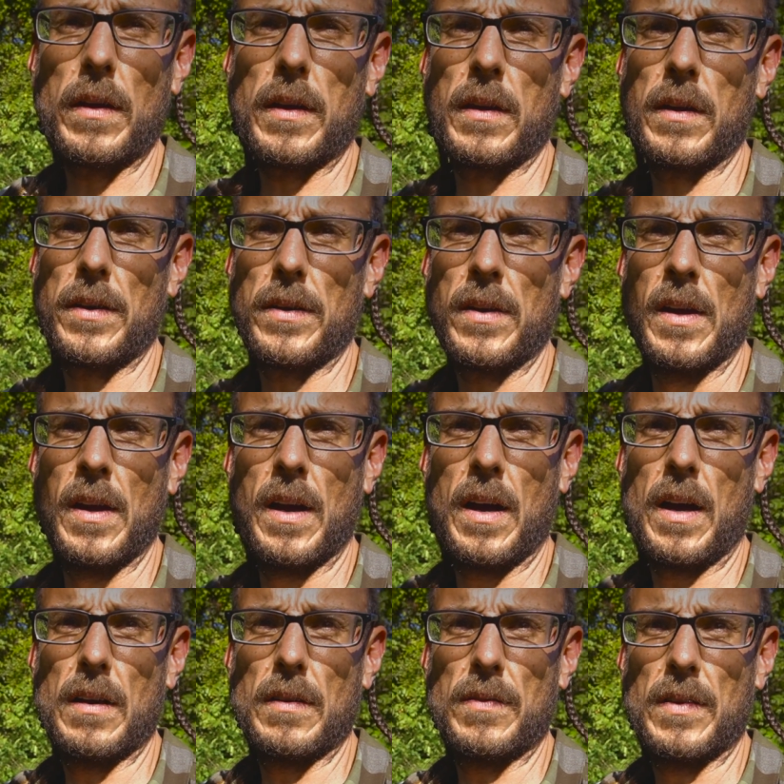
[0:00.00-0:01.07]
here
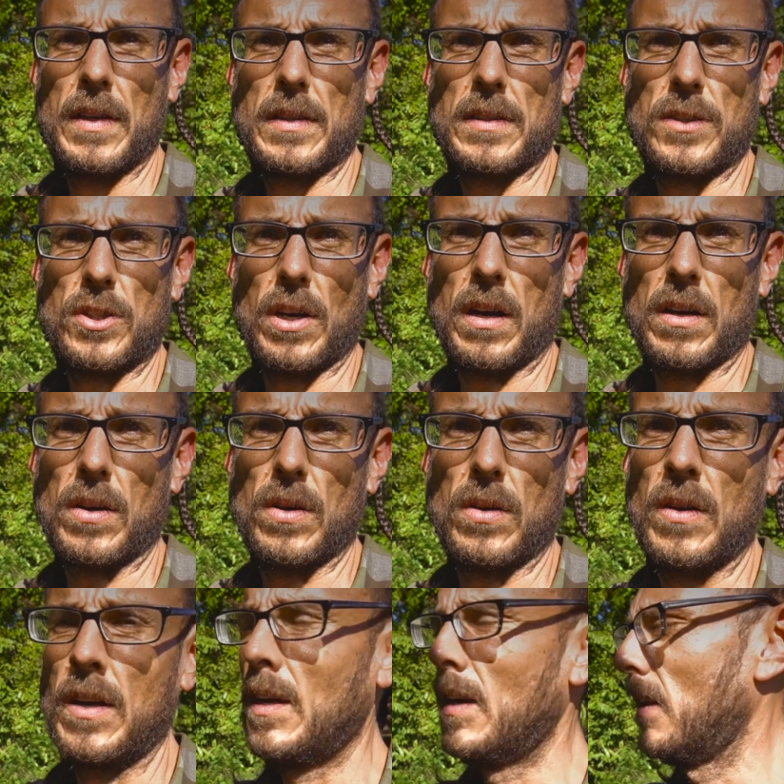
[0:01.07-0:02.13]
of
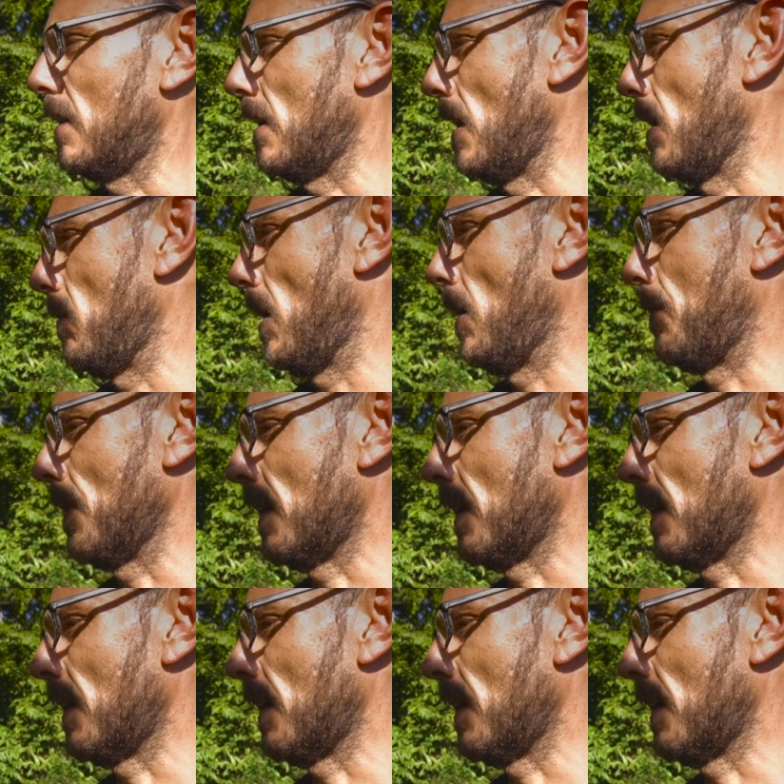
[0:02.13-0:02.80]
jungle that I'm up